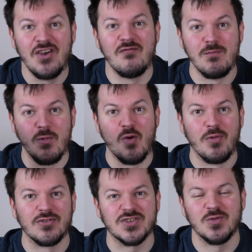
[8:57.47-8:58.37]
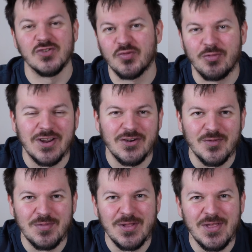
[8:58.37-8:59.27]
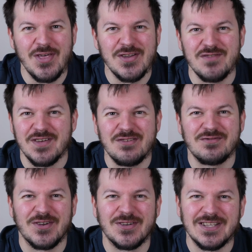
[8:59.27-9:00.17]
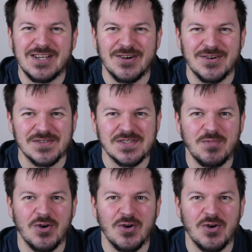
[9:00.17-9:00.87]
more bugs will spring up that you've inadvertently caused.